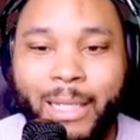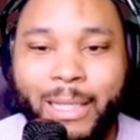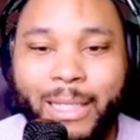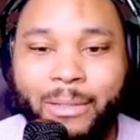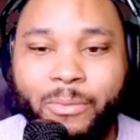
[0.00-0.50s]

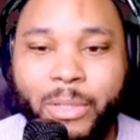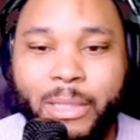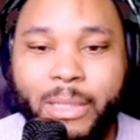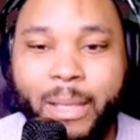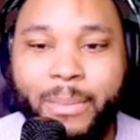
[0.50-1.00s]
This one
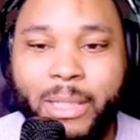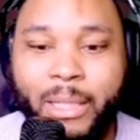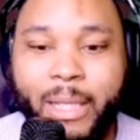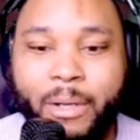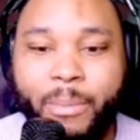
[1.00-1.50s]
seems a
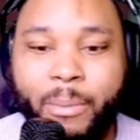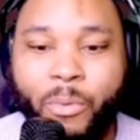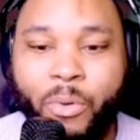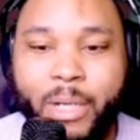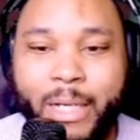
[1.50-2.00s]
little bit
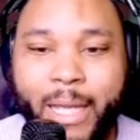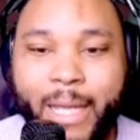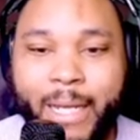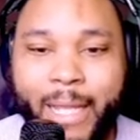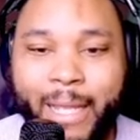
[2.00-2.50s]
more
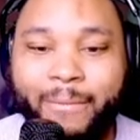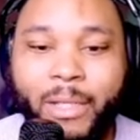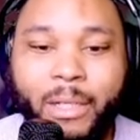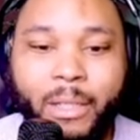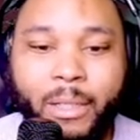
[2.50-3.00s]
dead
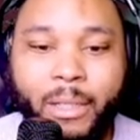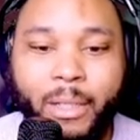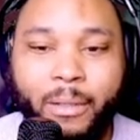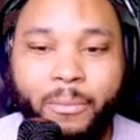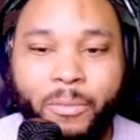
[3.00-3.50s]
even
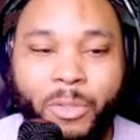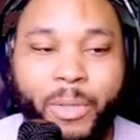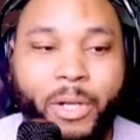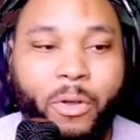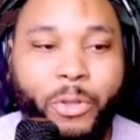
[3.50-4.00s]

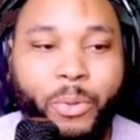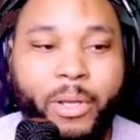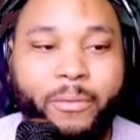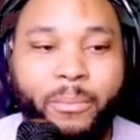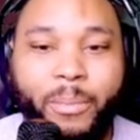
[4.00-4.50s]
between all three
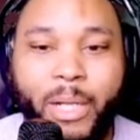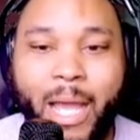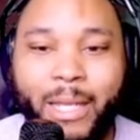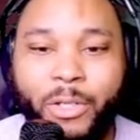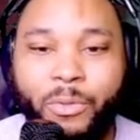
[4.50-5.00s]
of them, but
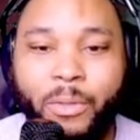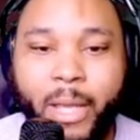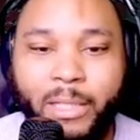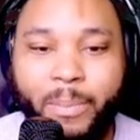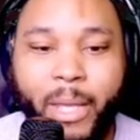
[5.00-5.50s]
I do like
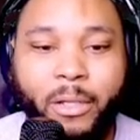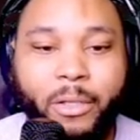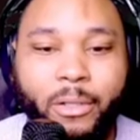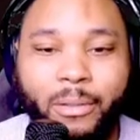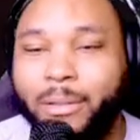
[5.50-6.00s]

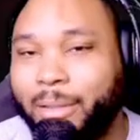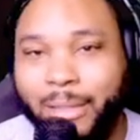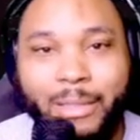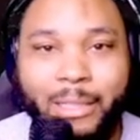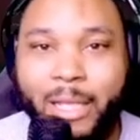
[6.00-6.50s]
Spangler. It
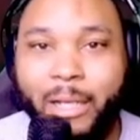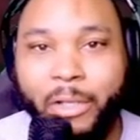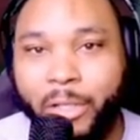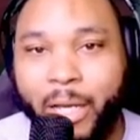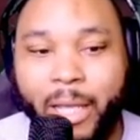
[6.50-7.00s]
just got a
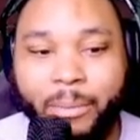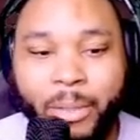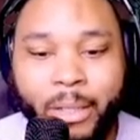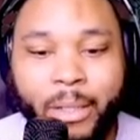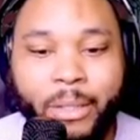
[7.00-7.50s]
good name,
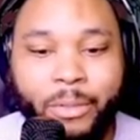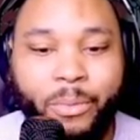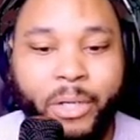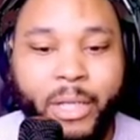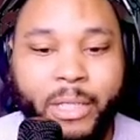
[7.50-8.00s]
so we're
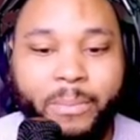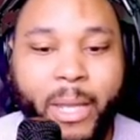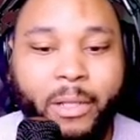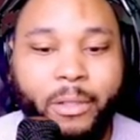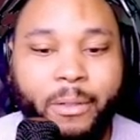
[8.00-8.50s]
going to get
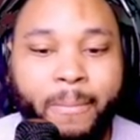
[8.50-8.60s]
Spangler.